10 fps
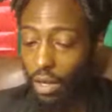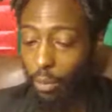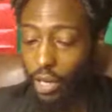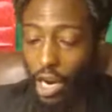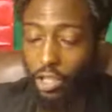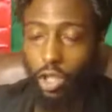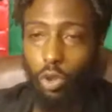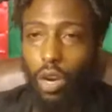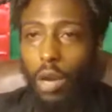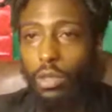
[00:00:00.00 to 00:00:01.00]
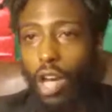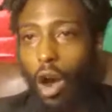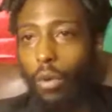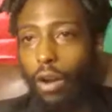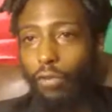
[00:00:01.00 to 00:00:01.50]
Because the dream was
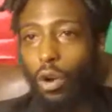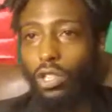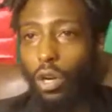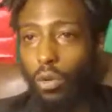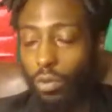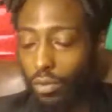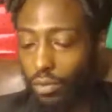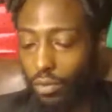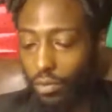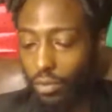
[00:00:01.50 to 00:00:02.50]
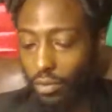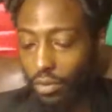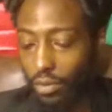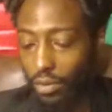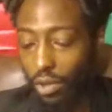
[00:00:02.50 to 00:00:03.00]
already foretold.
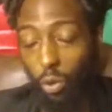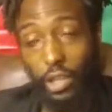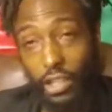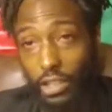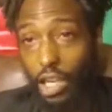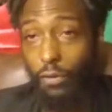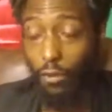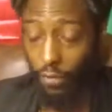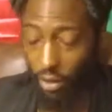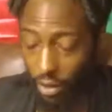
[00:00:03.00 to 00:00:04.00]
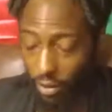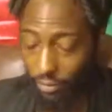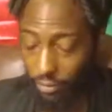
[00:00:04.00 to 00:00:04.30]
We just here to fulfill it.